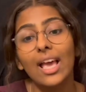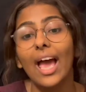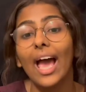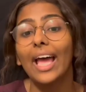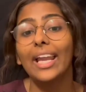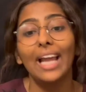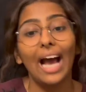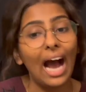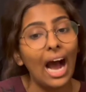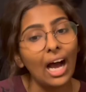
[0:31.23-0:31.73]

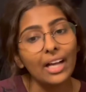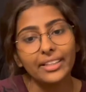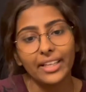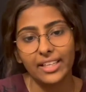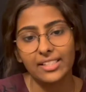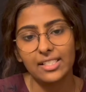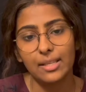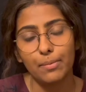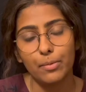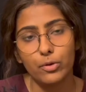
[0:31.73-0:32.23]
and art
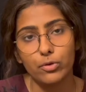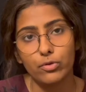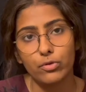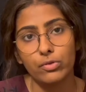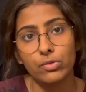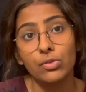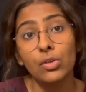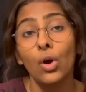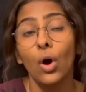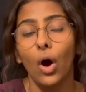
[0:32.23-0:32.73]

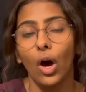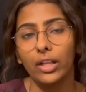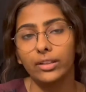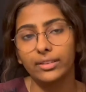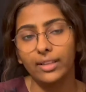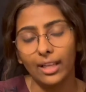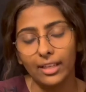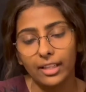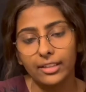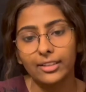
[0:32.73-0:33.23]
exhibitions on
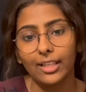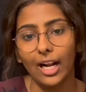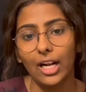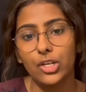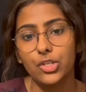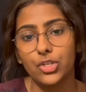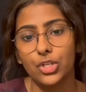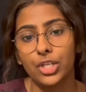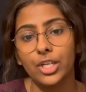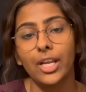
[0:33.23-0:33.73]
Dalit
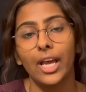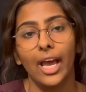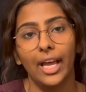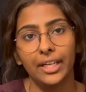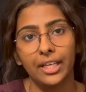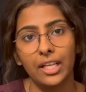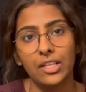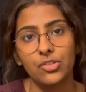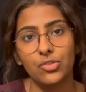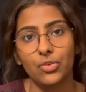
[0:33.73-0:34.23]
culture
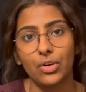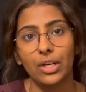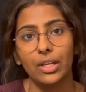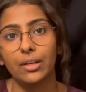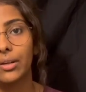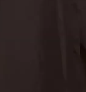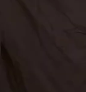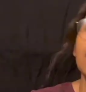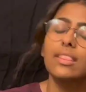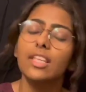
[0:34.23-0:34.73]
and history.
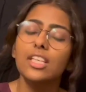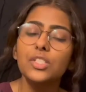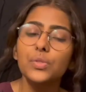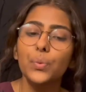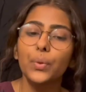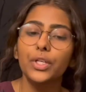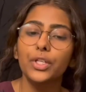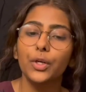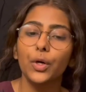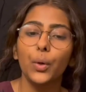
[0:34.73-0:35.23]
In this
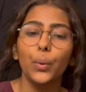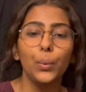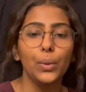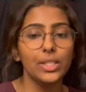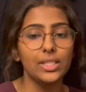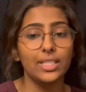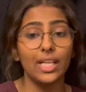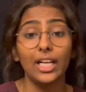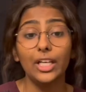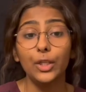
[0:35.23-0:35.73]
video,
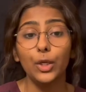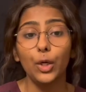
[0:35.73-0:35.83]
we'll tell you